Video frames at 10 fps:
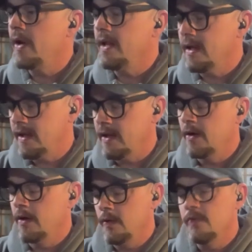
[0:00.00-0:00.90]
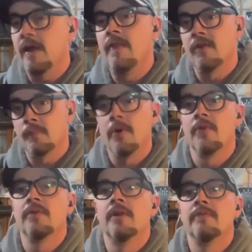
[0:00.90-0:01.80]
to hear you say this
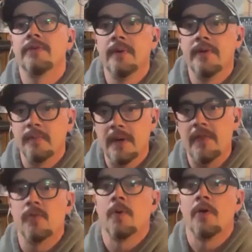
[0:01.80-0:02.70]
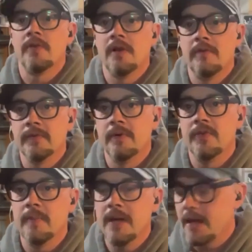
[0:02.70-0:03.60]
person influenced me, this person
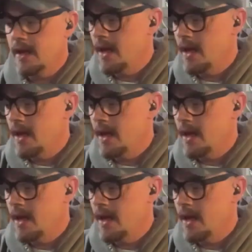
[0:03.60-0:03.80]
influenced me.